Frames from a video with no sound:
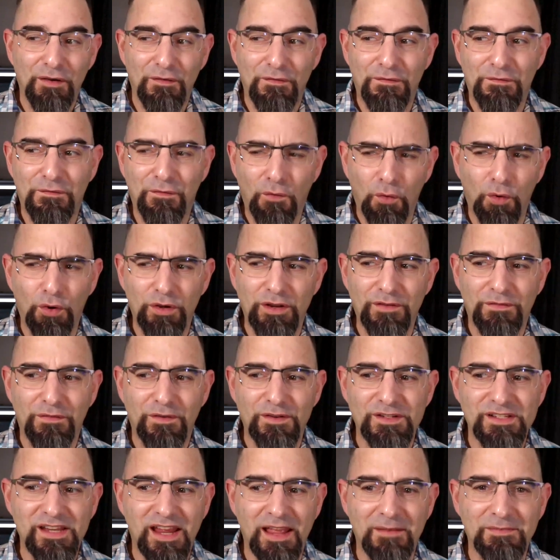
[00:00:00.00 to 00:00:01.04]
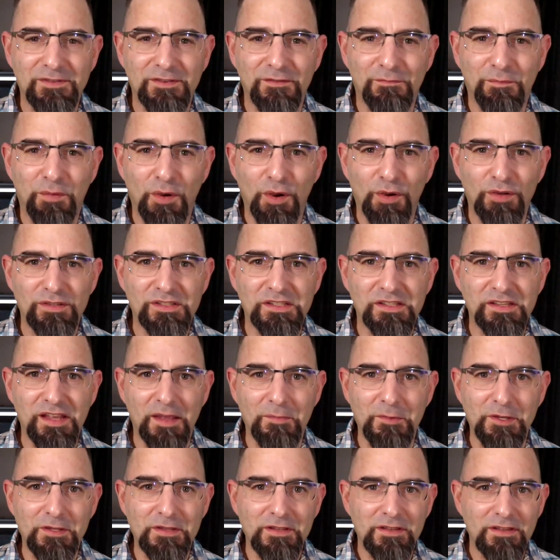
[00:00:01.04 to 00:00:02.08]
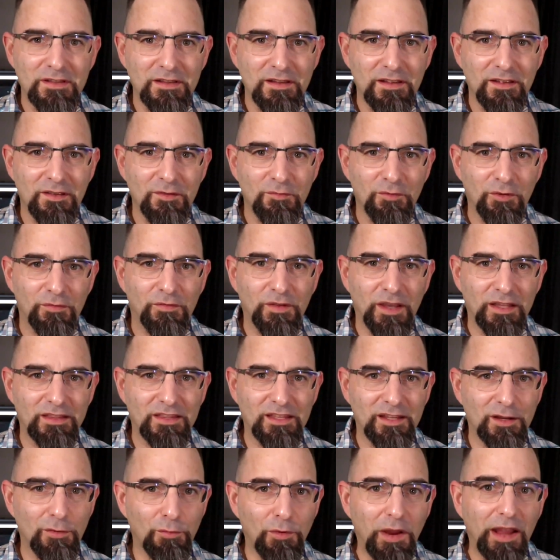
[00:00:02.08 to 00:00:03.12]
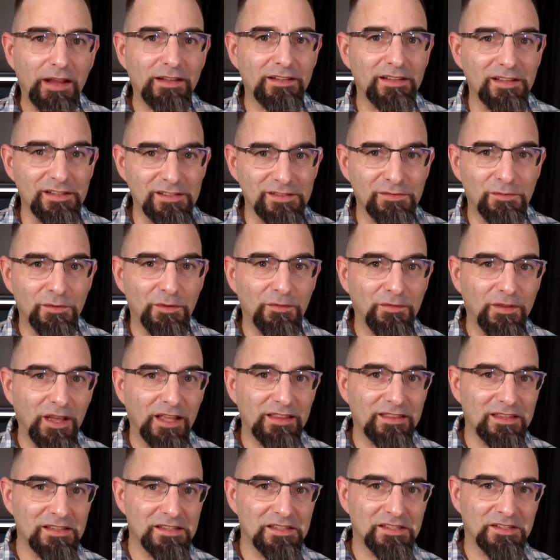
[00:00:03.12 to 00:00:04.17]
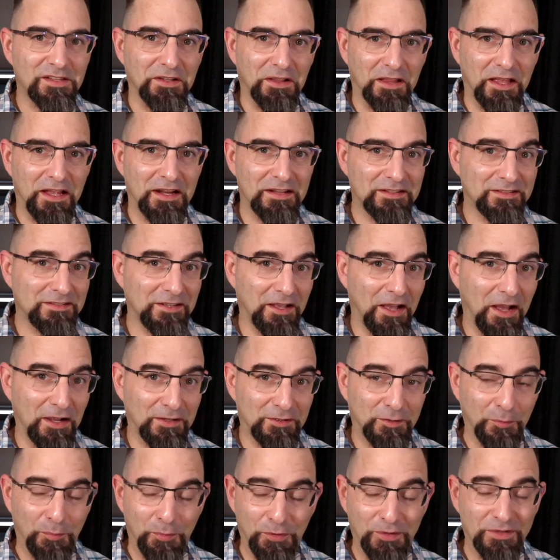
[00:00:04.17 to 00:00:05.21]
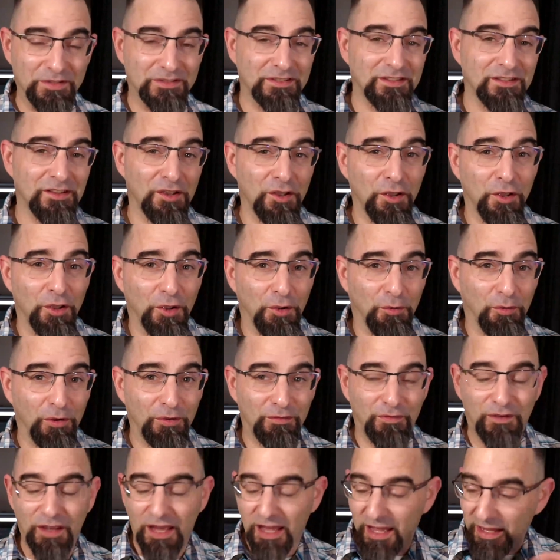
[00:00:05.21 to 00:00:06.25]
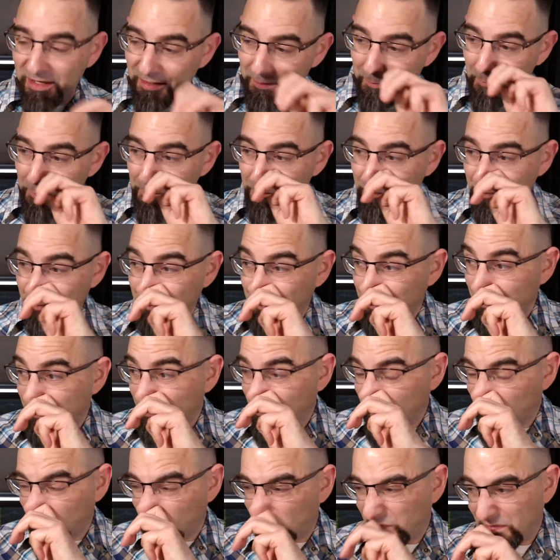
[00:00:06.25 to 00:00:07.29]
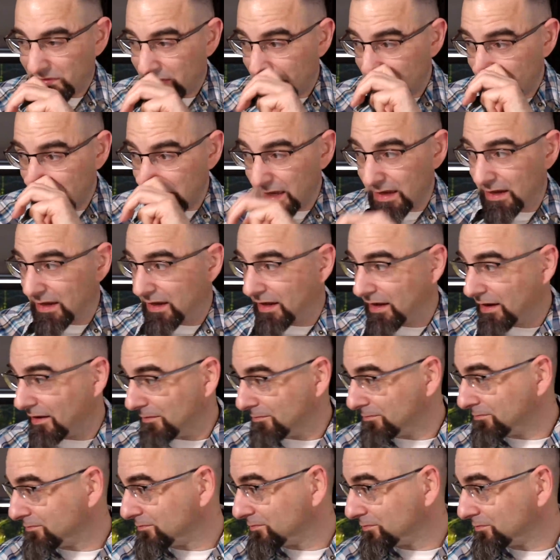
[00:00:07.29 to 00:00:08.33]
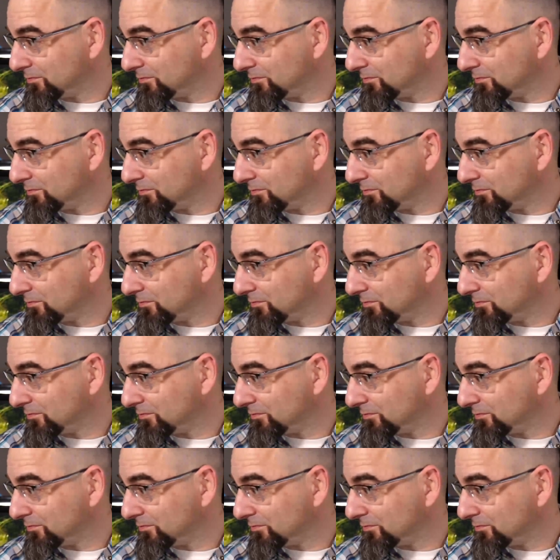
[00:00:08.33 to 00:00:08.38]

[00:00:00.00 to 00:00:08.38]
4 different types of Pogostemon. We've got the Erectus, we've got the Stellatus octopus, we've got the